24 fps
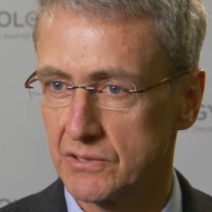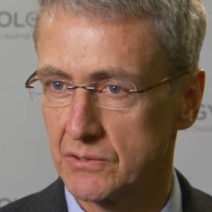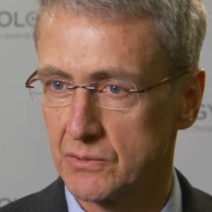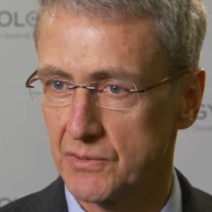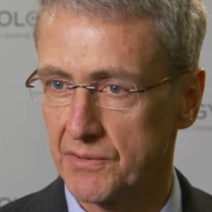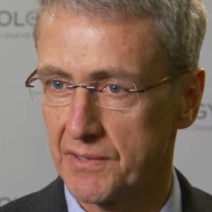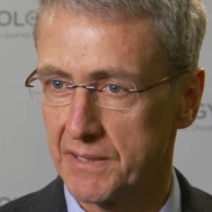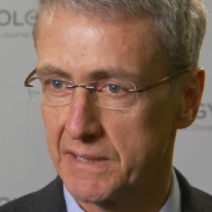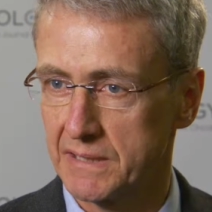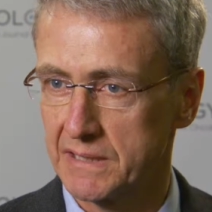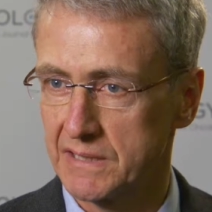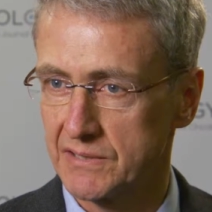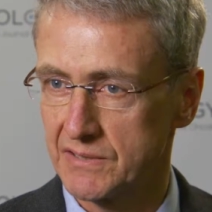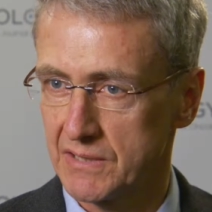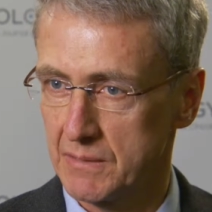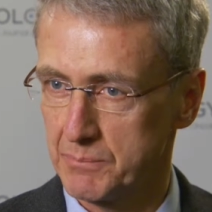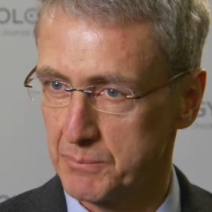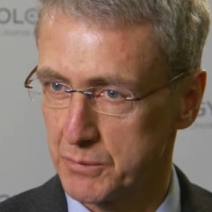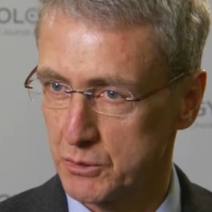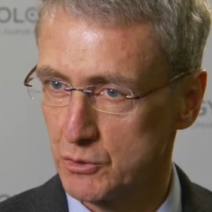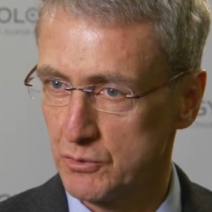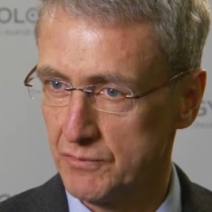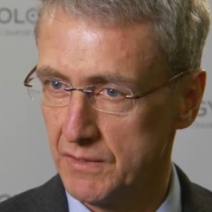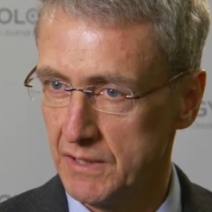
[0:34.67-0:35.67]
So there is
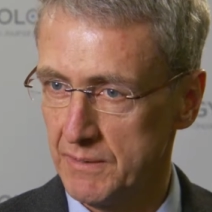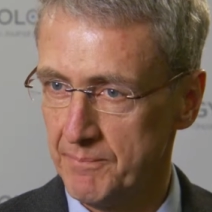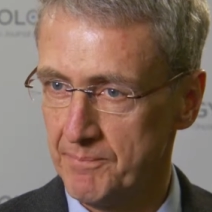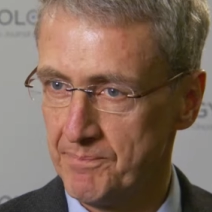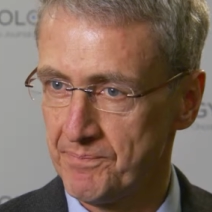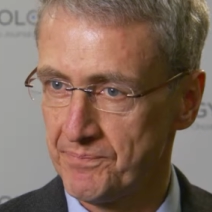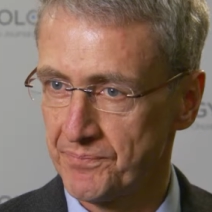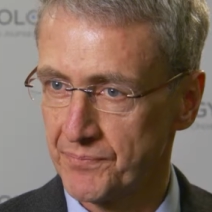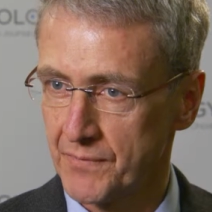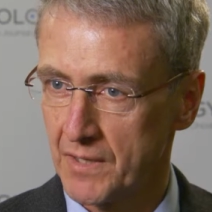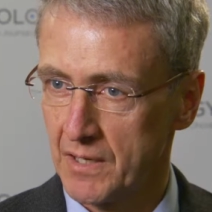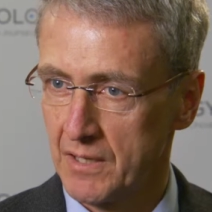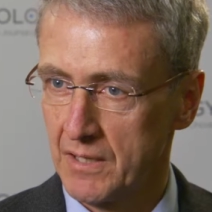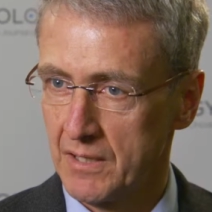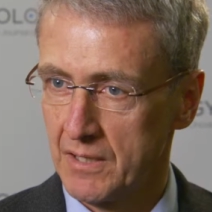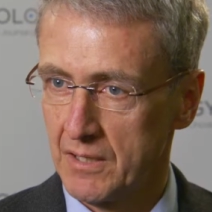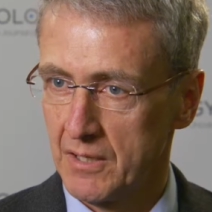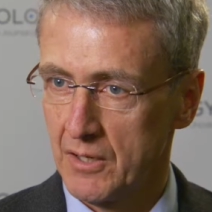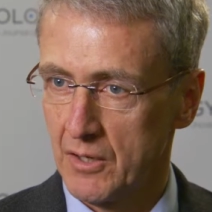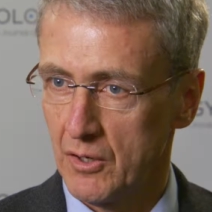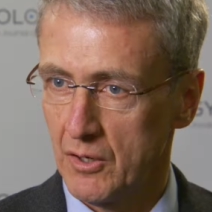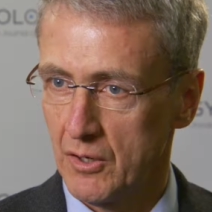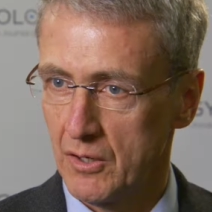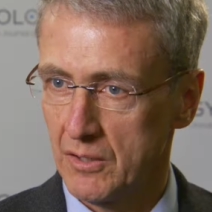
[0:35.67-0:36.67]
approval
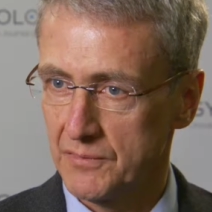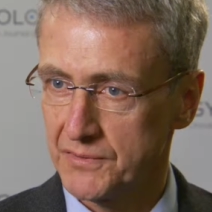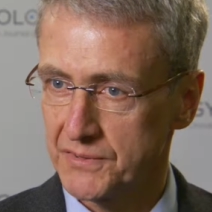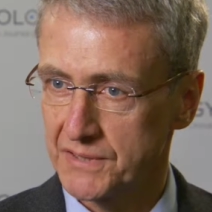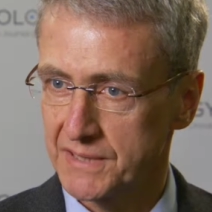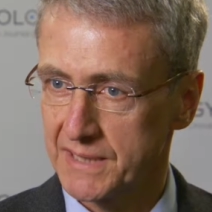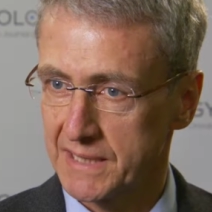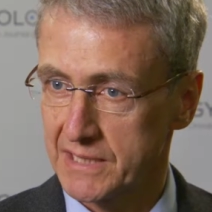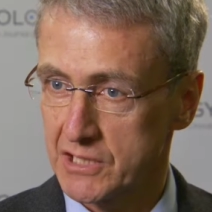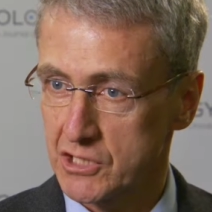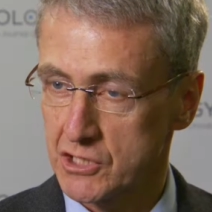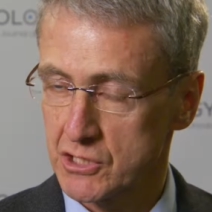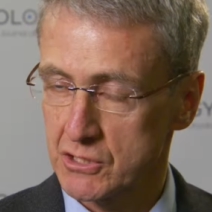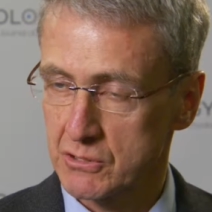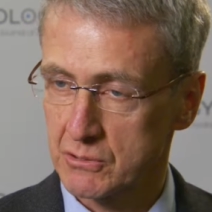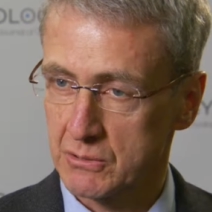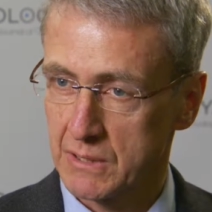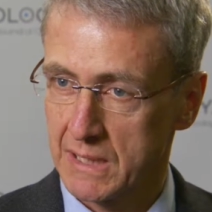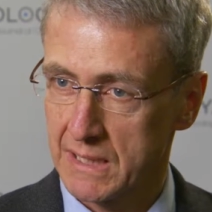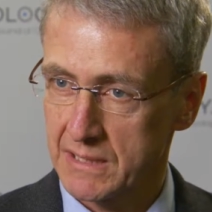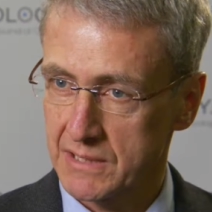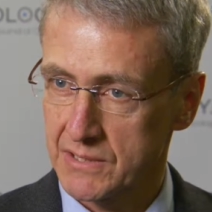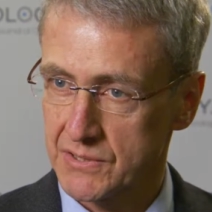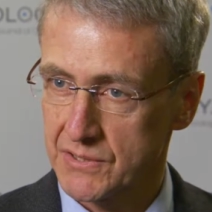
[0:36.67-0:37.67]
of such
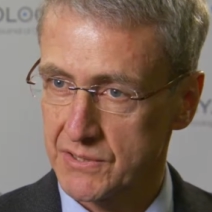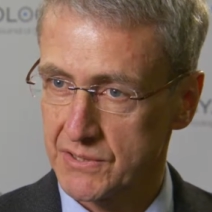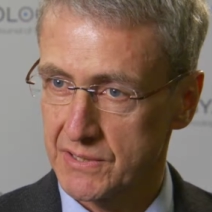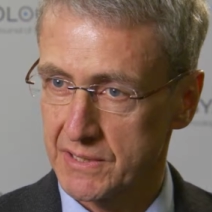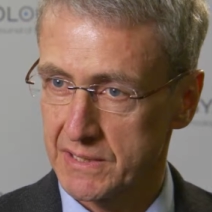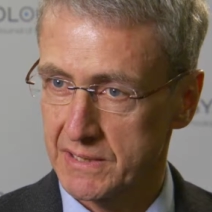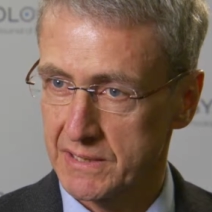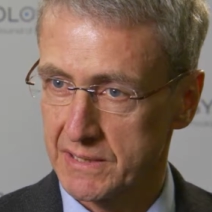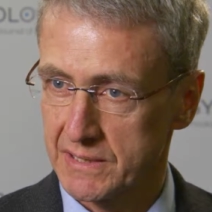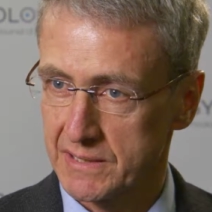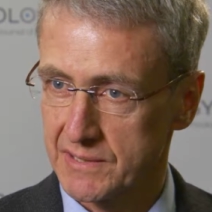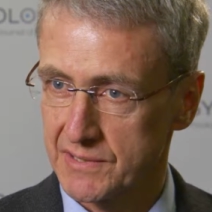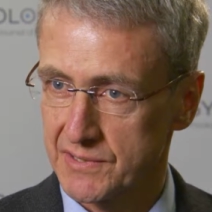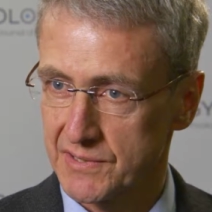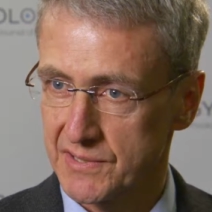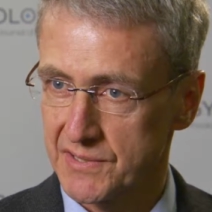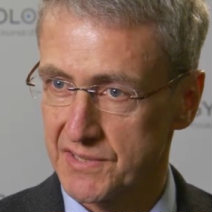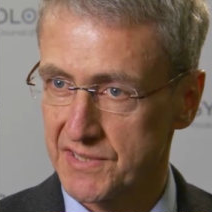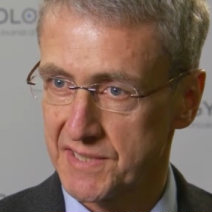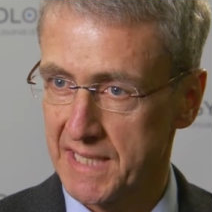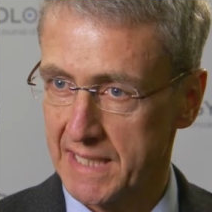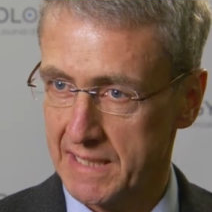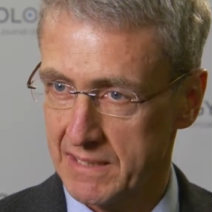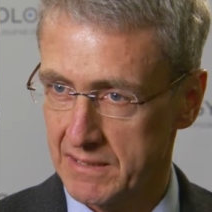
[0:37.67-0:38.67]
drugs in the
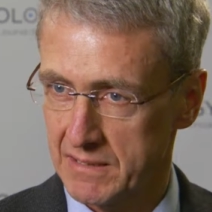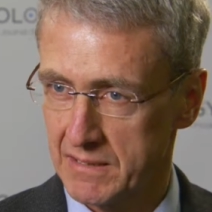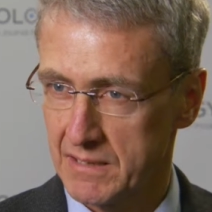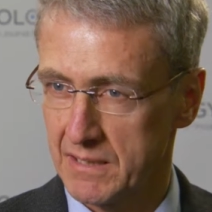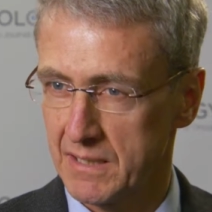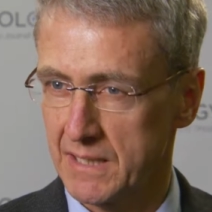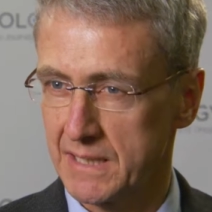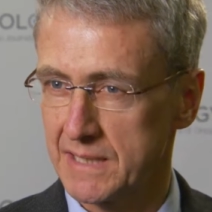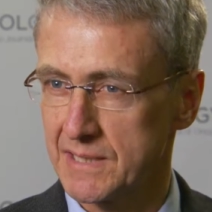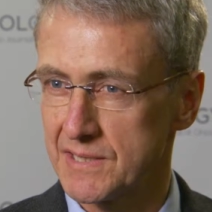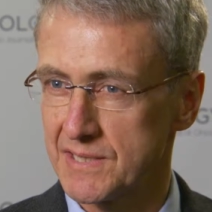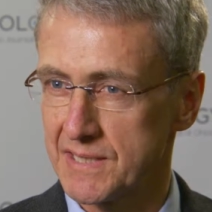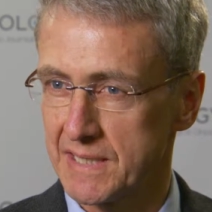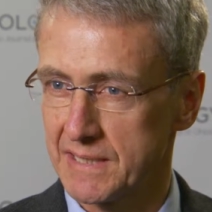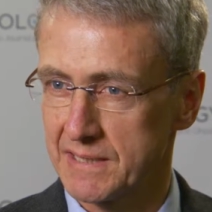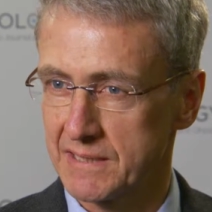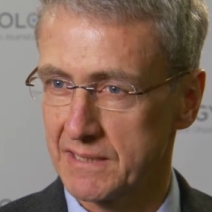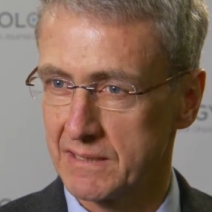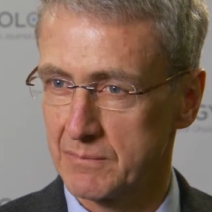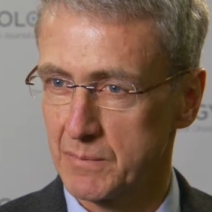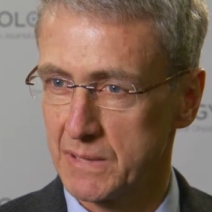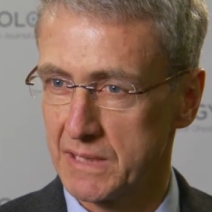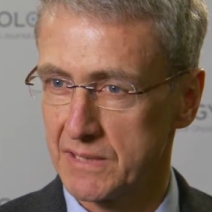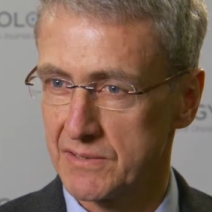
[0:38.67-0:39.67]
second line
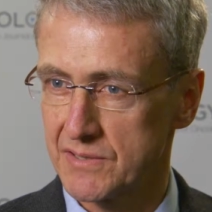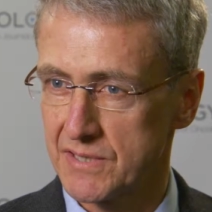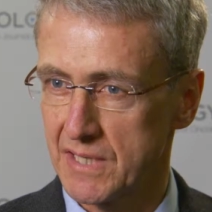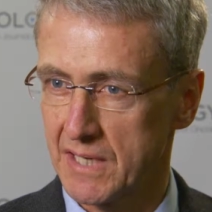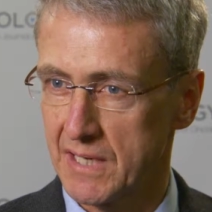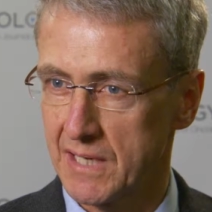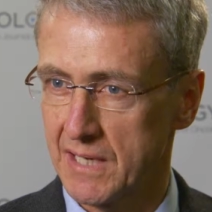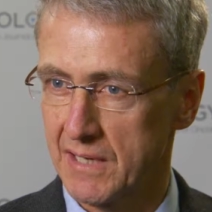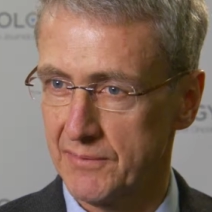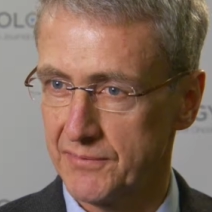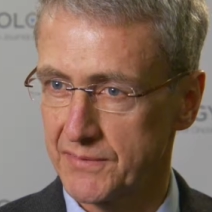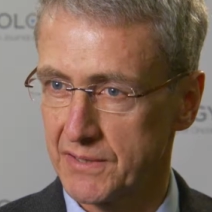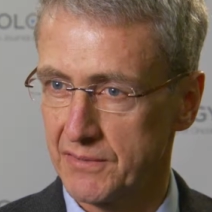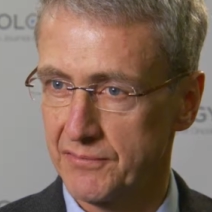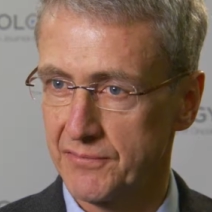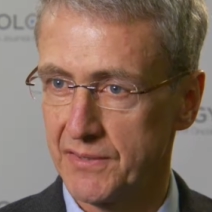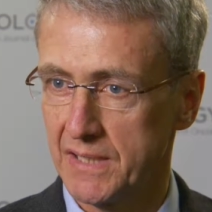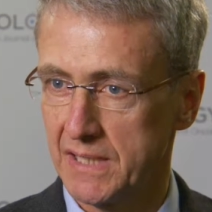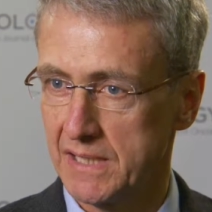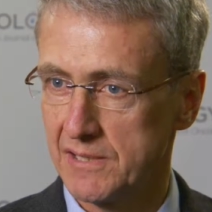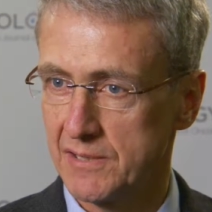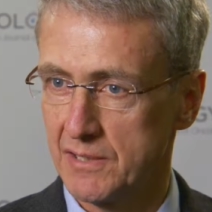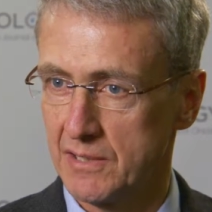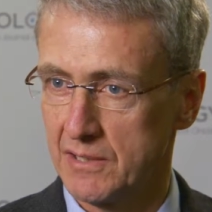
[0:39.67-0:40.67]
setting means after
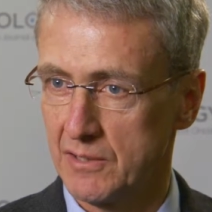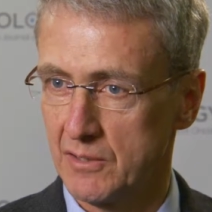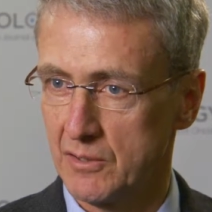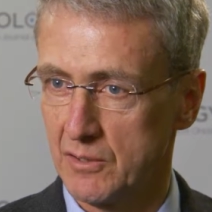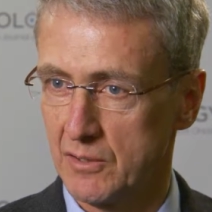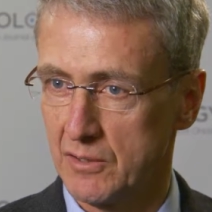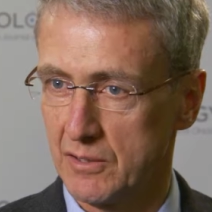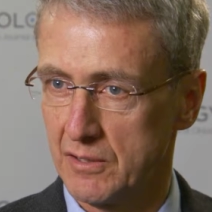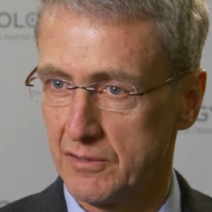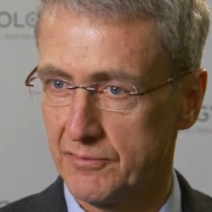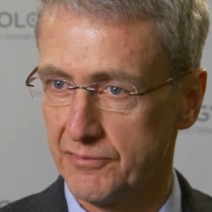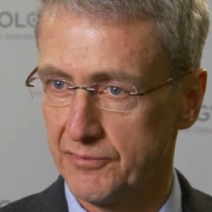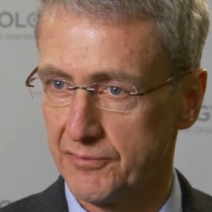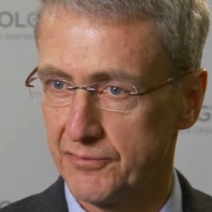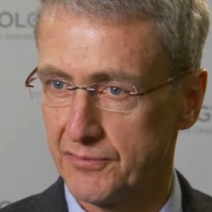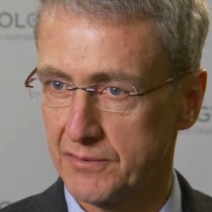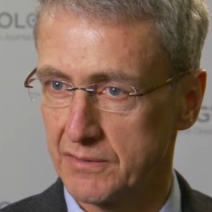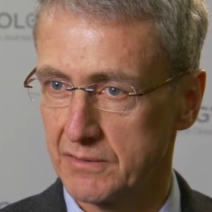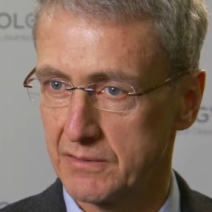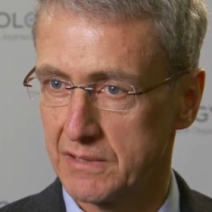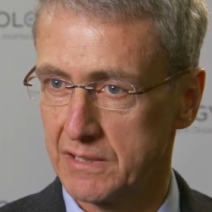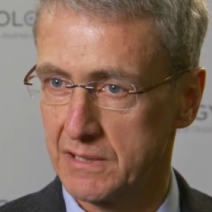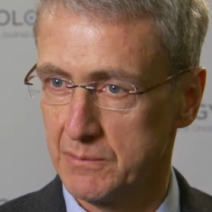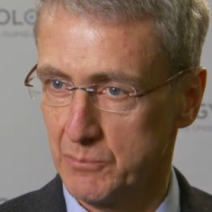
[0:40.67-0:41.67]
failure of
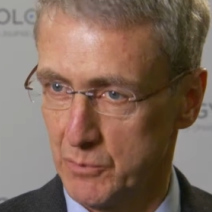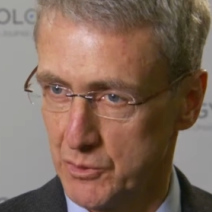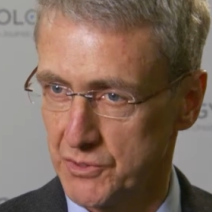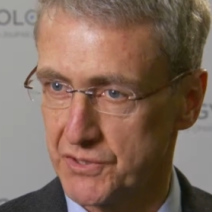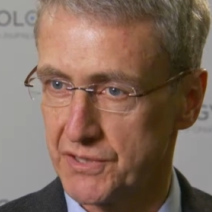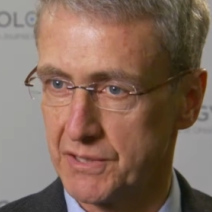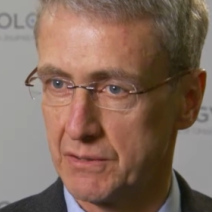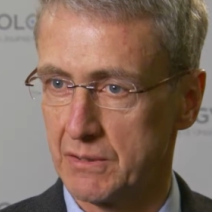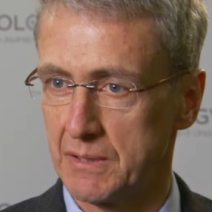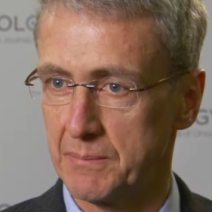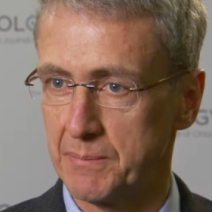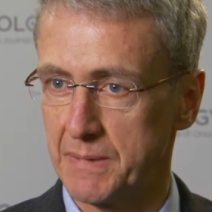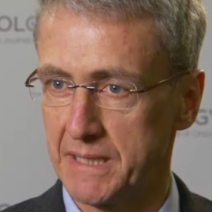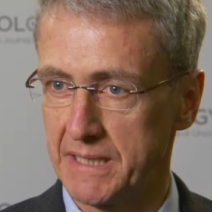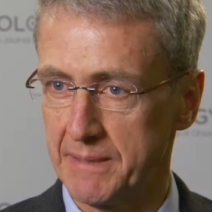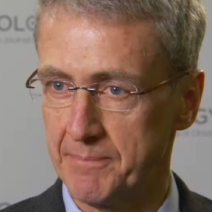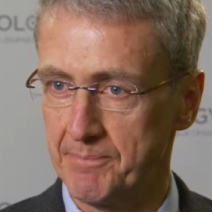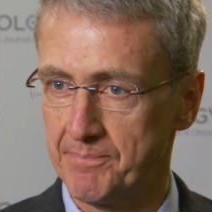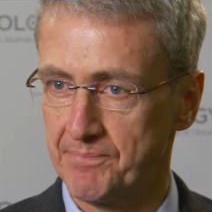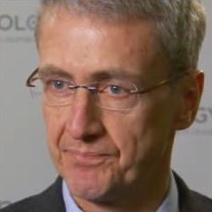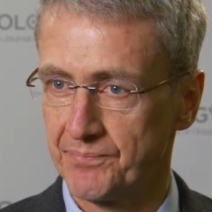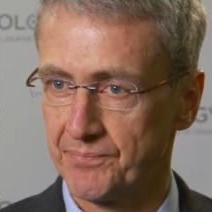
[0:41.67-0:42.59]
chemotherapy.